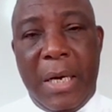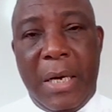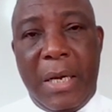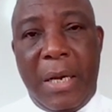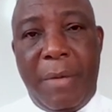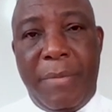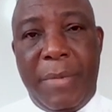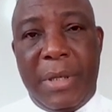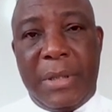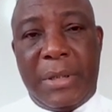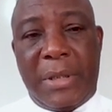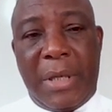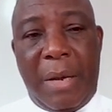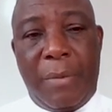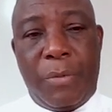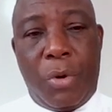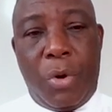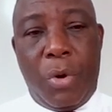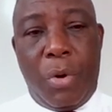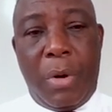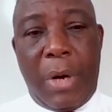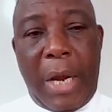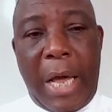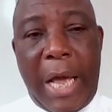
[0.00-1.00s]
In the
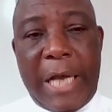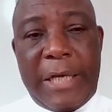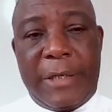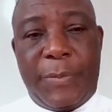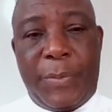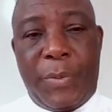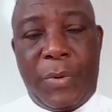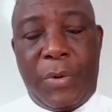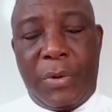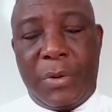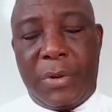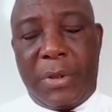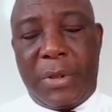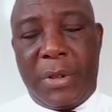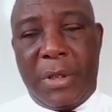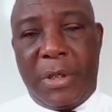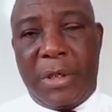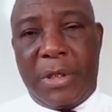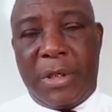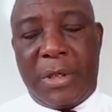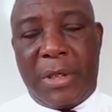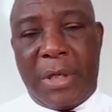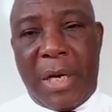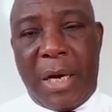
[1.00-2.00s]
meantime, gold exports
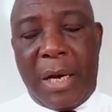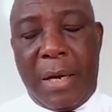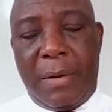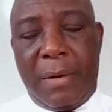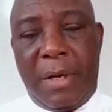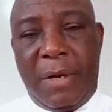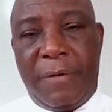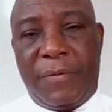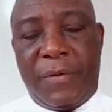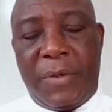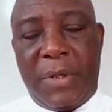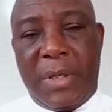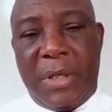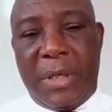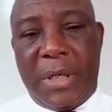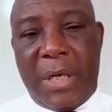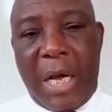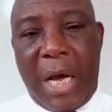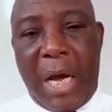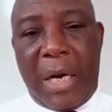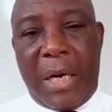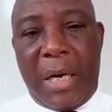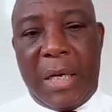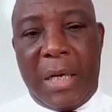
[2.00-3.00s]
is lifting
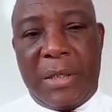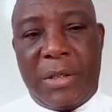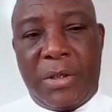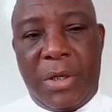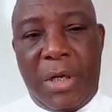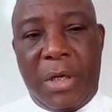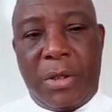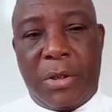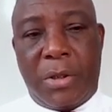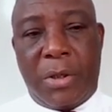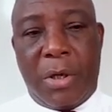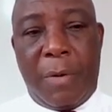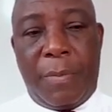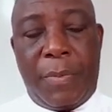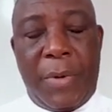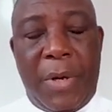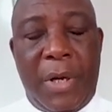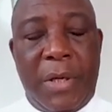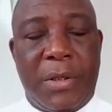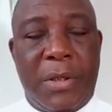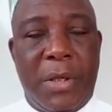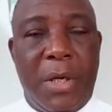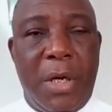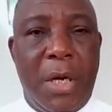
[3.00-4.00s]
Ghana's trade
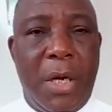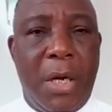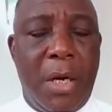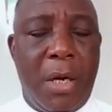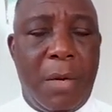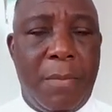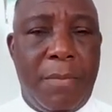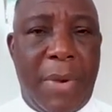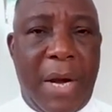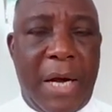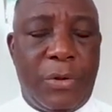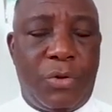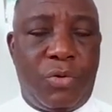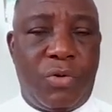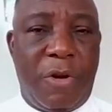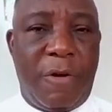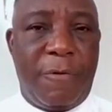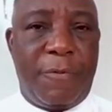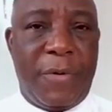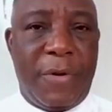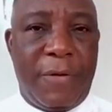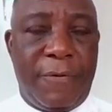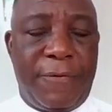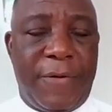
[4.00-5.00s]
surplus by
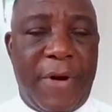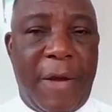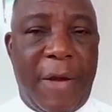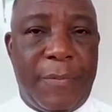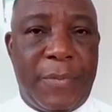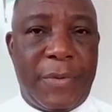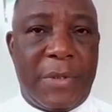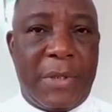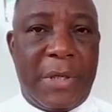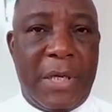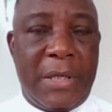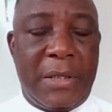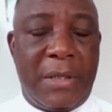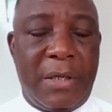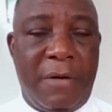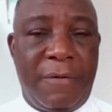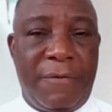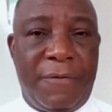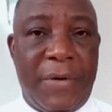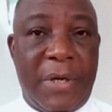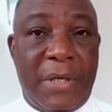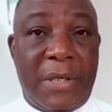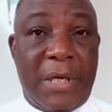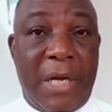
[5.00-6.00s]
12.5% in
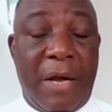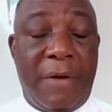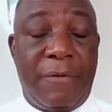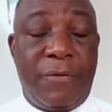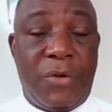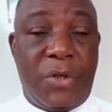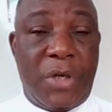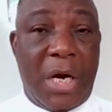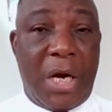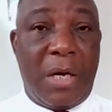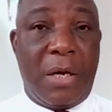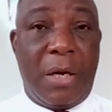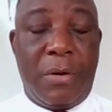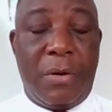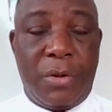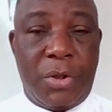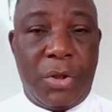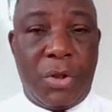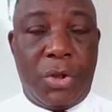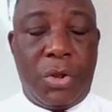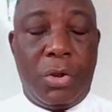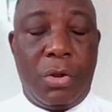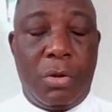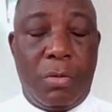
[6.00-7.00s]
the first half of January
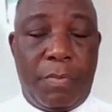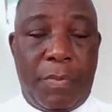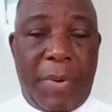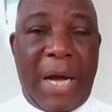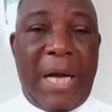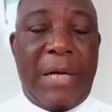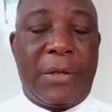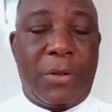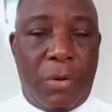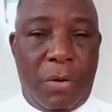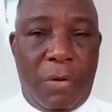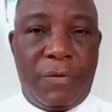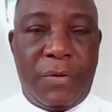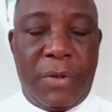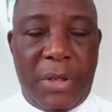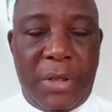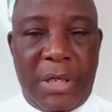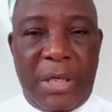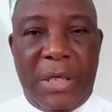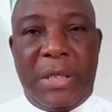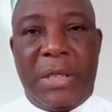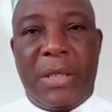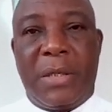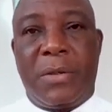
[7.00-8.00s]
to June, part of
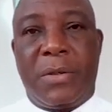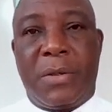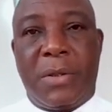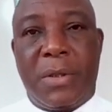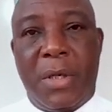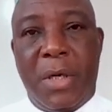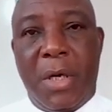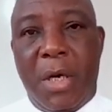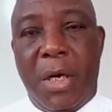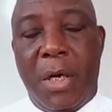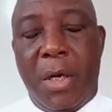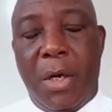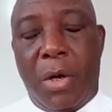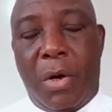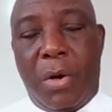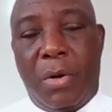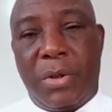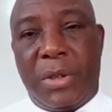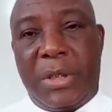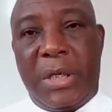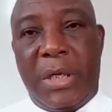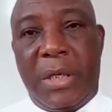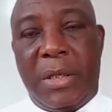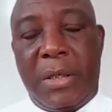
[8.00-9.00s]
the details
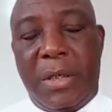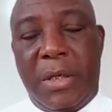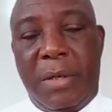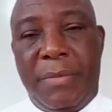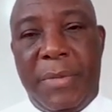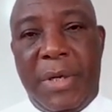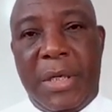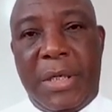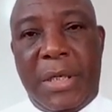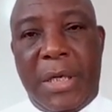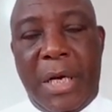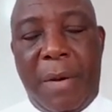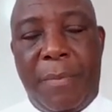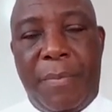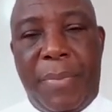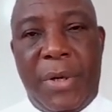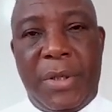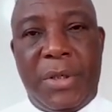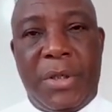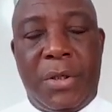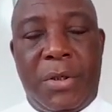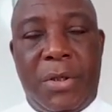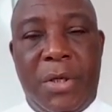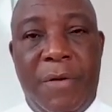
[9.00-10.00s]
contained in the media
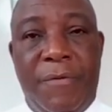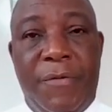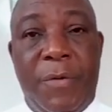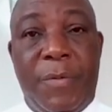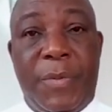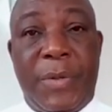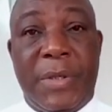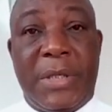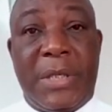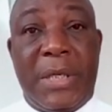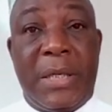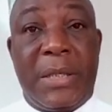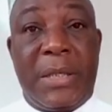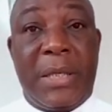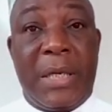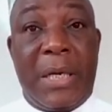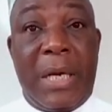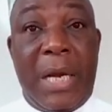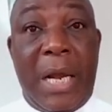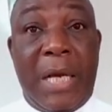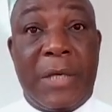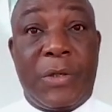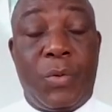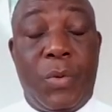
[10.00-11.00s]
budget review
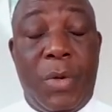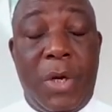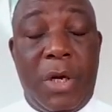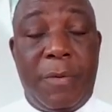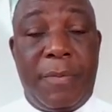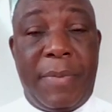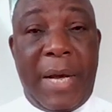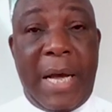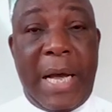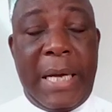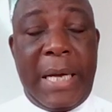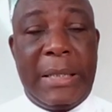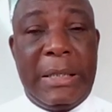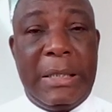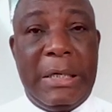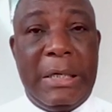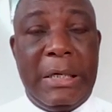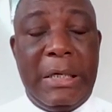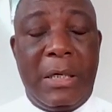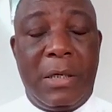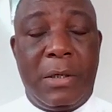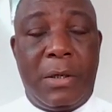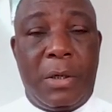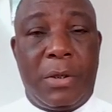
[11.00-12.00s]
presented last week by
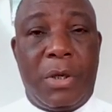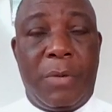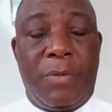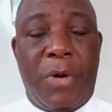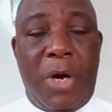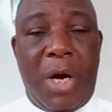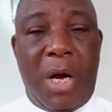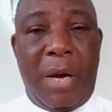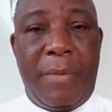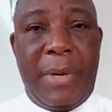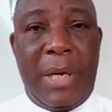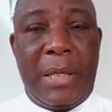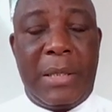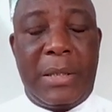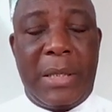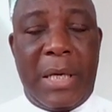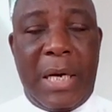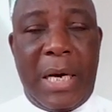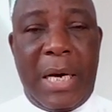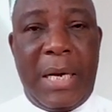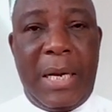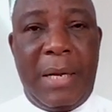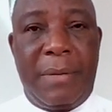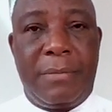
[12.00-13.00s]
Dr.
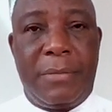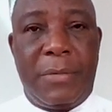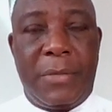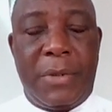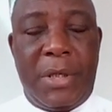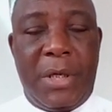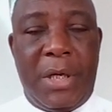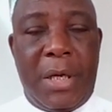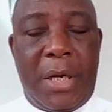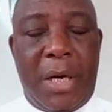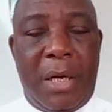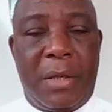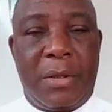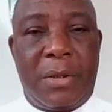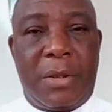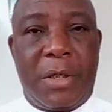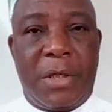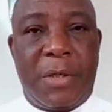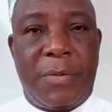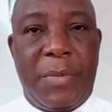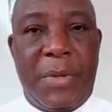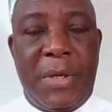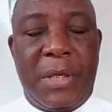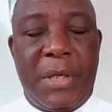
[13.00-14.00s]
Mohammed Adam, the
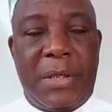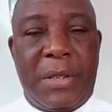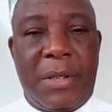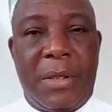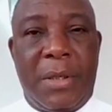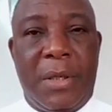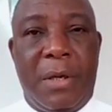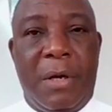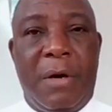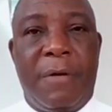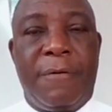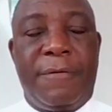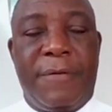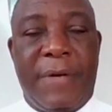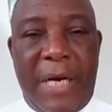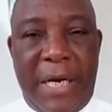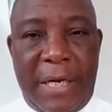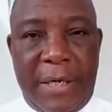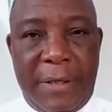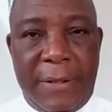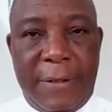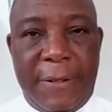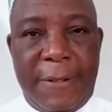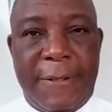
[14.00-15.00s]
country's Minister of
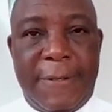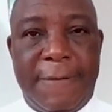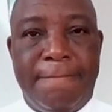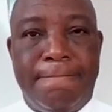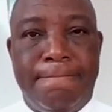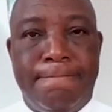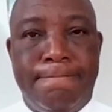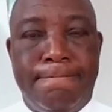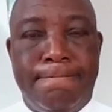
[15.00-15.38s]
Finance.